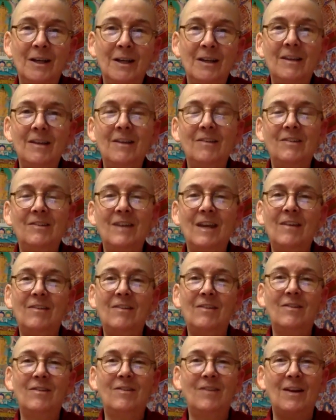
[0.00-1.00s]
these days
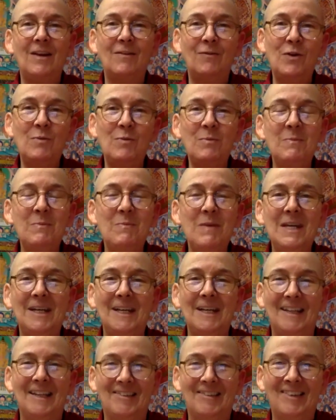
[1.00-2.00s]
instead of human
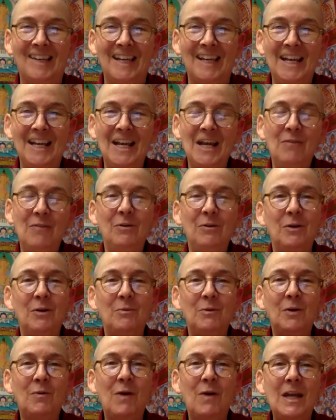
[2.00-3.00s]
beings.
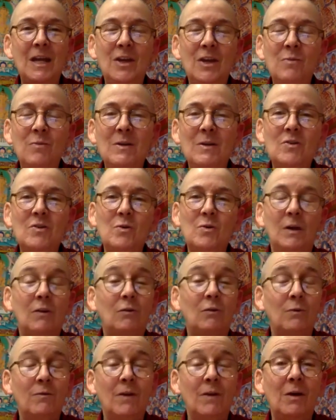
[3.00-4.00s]
We're quite human
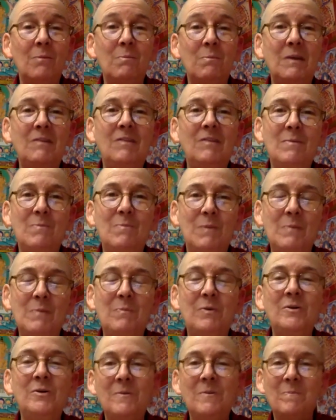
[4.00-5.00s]
doings. We're very busy
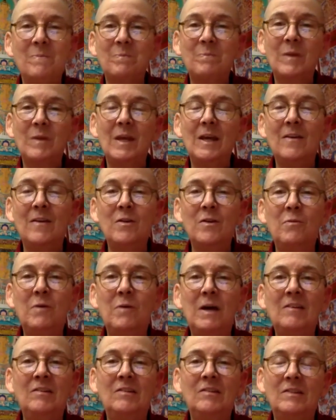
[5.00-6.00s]
people in the
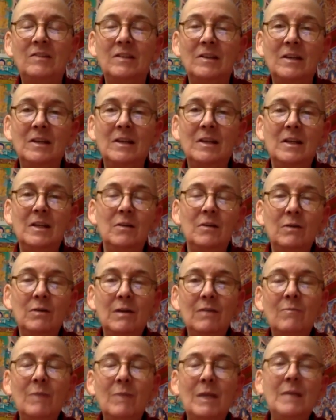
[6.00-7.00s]
West. We
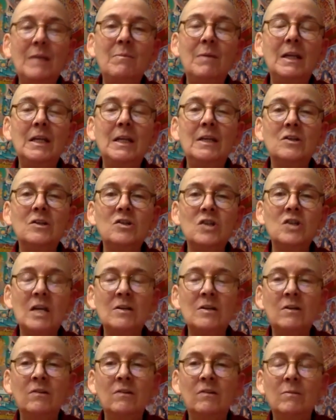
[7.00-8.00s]
have many, many
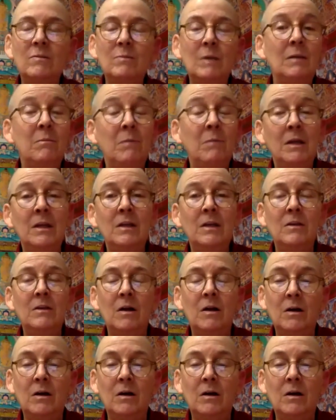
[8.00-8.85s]
agendas and many, many